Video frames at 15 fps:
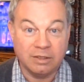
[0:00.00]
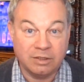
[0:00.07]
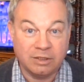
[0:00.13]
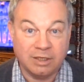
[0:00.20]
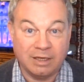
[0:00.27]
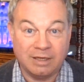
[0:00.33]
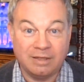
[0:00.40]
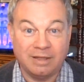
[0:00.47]

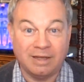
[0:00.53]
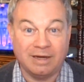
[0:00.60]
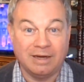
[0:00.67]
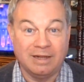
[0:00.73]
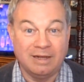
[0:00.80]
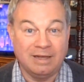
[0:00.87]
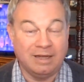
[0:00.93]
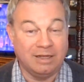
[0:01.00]
said that
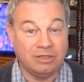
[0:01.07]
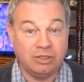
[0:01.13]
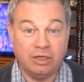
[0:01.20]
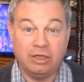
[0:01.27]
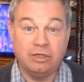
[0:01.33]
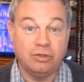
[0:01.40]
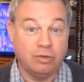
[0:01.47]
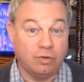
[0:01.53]
it's
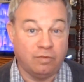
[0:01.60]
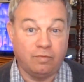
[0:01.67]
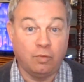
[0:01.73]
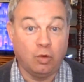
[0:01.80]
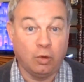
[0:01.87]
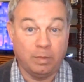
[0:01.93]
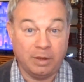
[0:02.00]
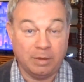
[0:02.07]
easier to
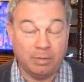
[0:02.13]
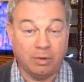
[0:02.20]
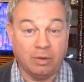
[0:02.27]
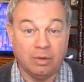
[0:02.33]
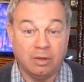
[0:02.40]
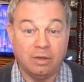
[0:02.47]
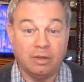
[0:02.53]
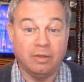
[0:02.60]
fool people
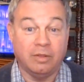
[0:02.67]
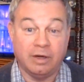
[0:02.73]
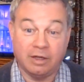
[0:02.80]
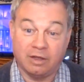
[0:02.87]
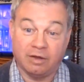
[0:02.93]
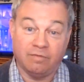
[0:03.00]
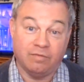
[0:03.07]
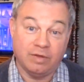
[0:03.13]
than to
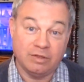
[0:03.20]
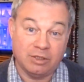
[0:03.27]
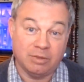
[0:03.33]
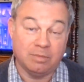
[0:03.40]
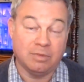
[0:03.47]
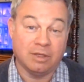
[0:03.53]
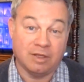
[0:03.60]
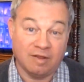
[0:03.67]
convince
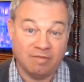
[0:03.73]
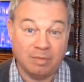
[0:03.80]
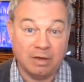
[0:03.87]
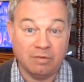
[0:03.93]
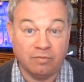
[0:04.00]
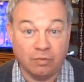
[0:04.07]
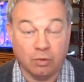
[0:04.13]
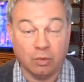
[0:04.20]
them that they've been
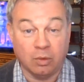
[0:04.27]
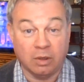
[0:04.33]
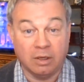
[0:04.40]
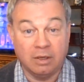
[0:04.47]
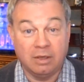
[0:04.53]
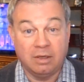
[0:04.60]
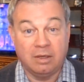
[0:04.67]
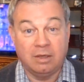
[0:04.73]
fooled.
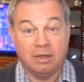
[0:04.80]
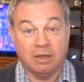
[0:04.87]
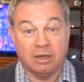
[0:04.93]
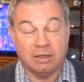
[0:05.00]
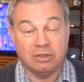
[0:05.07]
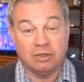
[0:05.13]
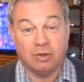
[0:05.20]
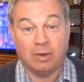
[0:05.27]

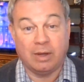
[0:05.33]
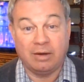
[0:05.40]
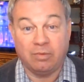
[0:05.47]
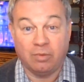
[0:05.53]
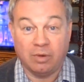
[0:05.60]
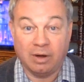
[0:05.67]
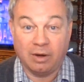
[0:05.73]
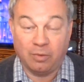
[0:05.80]
And so I
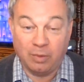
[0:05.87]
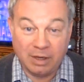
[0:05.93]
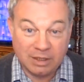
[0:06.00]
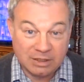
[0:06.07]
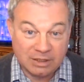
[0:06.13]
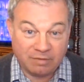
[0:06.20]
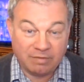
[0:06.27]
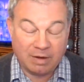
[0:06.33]

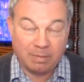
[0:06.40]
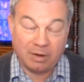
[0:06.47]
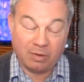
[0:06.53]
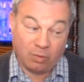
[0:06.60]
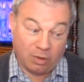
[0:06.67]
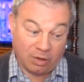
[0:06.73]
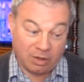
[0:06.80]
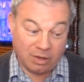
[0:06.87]
realize I've got my
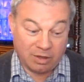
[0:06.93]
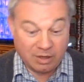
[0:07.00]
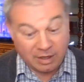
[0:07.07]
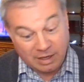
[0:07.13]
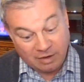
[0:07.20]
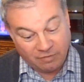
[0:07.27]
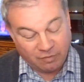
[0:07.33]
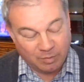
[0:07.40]
work cut
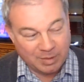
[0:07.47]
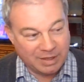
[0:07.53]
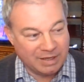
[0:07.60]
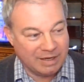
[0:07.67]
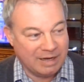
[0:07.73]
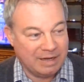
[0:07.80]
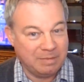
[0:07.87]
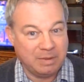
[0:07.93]
out for me
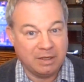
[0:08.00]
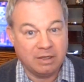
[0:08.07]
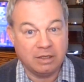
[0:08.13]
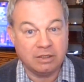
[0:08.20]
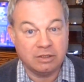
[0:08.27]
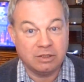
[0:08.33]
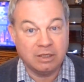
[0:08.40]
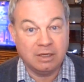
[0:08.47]
today
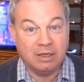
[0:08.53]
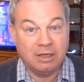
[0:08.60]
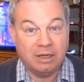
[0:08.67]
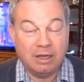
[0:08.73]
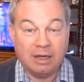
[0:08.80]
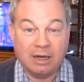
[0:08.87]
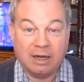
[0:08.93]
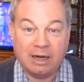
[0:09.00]
because
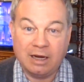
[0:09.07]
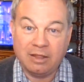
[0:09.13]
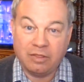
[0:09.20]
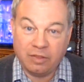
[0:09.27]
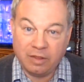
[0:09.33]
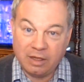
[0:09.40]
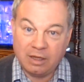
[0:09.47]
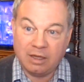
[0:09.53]
I
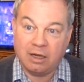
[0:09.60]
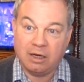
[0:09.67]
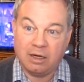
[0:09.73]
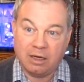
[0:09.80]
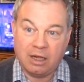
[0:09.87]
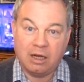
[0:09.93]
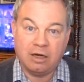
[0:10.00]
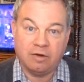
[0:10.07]
think a
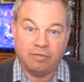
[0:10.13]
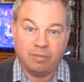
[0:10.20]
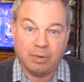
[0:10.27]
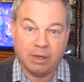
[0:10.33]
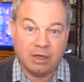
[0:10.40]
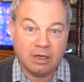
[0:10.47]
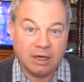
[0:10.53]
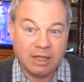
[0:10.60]
lot of
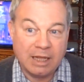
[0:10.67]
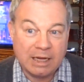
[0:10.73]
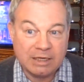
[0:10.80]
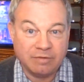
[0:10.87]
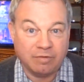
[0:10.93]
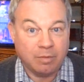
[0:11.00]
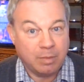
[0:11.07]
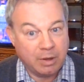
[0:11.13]
politically
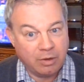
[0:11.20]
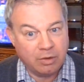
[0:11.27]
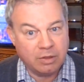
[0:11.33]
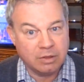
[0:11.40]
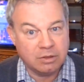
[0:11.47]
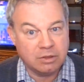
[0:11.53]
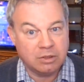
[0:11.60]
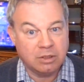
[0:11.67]
active
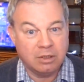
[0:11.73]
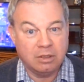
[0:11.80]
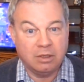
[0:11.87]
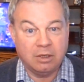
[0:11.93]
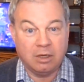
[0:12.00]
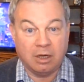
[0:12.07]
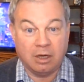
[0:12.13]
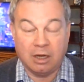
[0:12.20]
Americans,
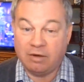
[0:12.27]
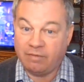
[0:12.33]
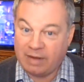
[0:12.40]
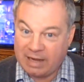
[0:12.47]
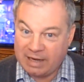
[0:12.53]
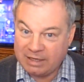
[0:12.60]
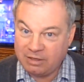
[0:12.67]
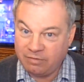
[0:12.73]
a lot of
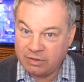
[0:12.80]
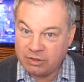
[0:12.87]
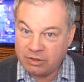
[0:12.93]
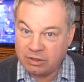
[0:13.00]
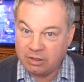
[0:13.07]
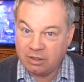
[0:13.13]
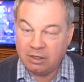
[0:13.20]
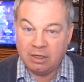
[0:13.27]
activists,
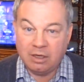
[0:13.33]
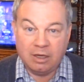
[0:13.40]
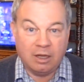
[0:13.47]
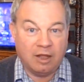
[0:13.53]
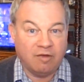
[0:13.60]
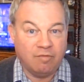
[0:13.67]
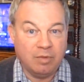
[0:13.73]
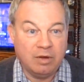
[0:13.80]

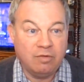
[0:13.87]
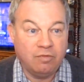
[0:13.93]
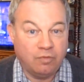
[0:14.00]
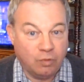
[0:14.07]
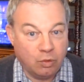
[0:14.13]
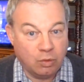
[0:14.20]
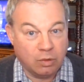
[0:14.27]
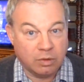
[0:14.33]
have been
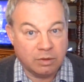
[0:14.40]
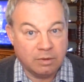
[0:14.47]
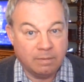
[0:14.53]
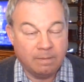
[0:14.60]
fooled